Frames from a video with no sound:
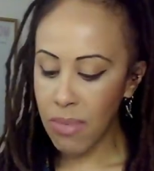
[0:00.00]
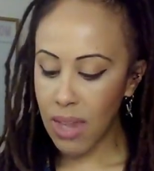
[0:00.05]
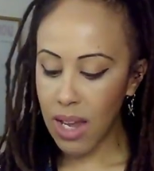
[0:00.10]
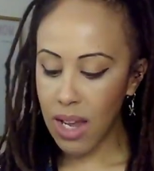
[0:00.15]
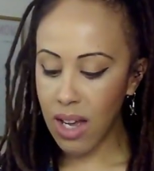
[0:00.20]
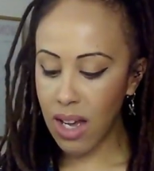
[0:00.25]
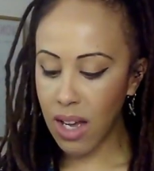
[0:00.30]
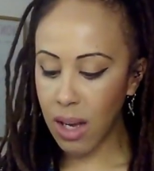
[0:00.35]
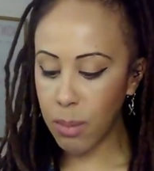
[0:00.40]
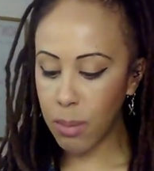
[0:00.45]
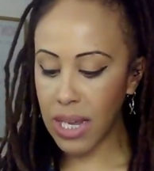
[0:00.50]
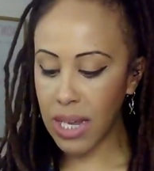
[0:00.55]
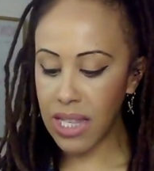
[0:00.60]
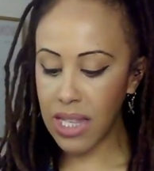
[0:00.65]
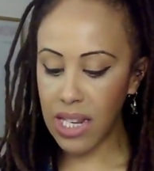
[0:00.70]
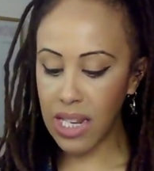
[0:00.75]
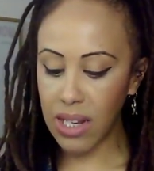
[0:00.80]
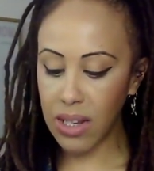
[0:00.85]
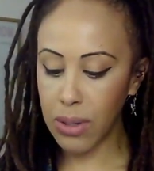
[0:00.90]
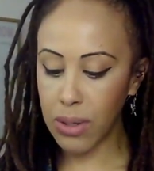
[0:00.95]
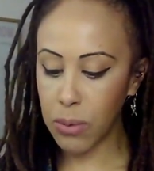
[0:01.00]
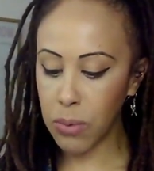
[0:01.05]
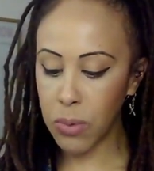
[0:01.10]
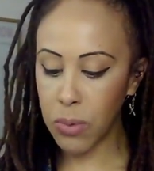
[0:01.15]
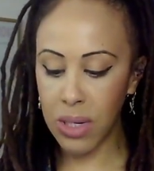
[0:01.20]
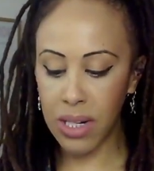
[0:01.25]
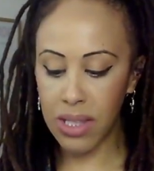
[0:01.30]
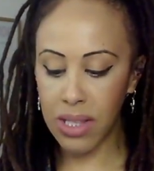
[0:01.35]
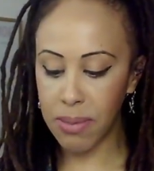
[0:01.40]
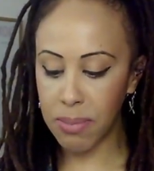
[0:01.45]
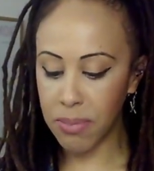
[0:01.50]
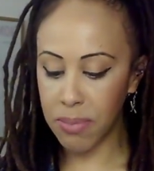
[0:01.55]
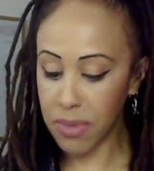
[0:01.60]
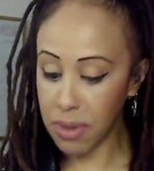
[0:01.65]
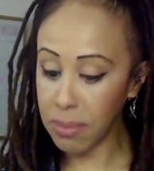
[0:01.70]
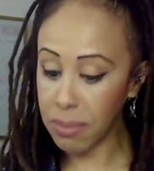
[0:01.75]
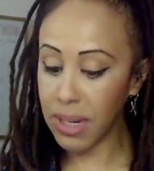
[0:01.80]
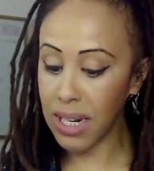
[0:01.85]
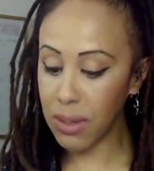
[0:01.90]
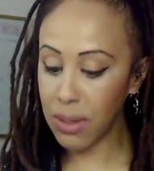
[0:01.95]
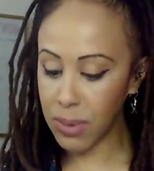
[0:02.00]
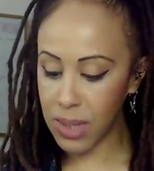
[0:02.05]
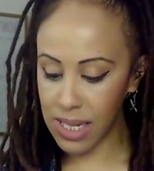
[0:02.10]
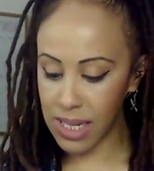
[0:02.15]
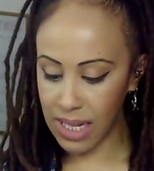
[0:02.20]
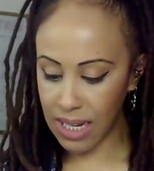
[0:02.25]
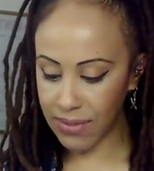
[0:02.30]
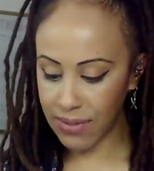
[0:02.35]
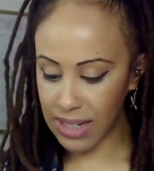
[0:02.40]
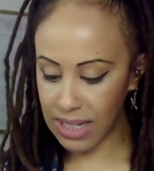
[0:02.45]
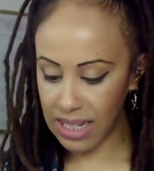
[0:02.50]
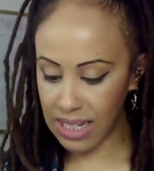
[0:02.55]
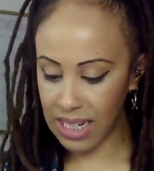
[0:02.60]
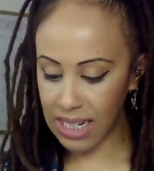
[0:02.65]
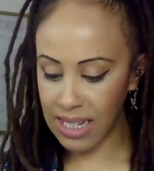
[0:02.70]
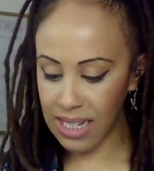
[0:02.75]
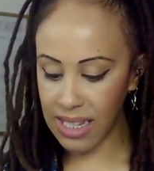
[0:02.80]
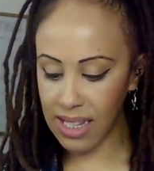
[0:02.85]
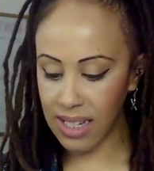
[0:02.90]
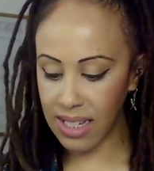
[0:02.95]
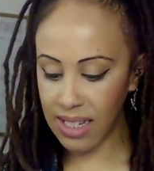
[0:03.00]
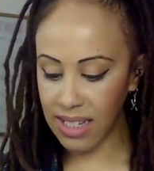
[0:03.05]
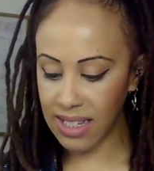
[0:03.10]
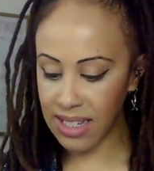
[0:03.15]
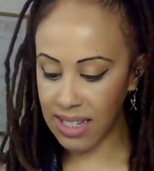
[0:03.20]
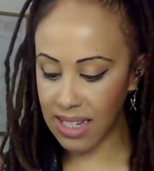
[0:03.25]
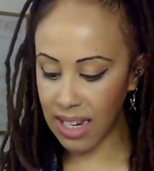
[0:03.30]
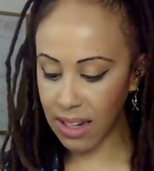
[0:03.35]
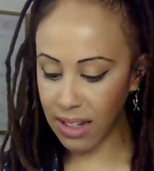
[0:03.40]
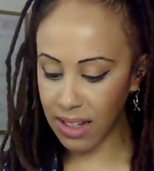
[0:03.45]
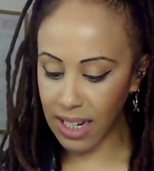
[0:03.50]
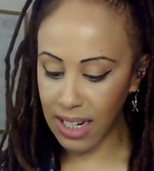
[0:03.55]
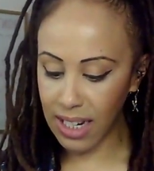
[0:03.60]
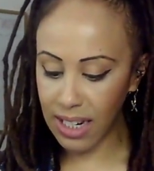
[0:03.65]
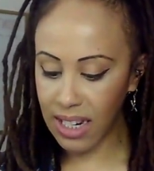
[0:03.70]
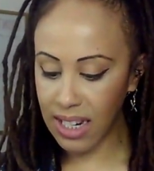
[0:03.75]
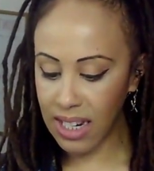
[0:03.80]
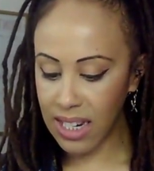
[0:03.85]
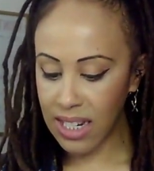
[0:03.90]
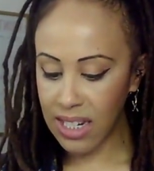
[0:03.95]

I think one of the main ones obviously is selling.